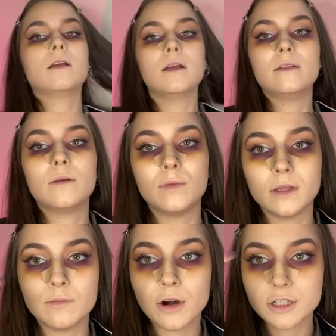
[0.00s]
And then with the
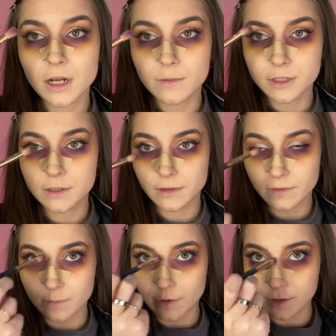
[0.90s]
brush that I was using for the
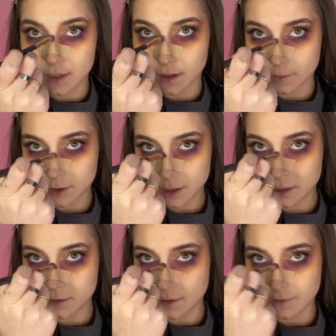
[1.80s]
bruising, I'm just going to
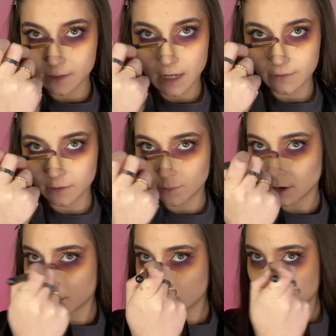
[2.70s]
use whatever's left on the brush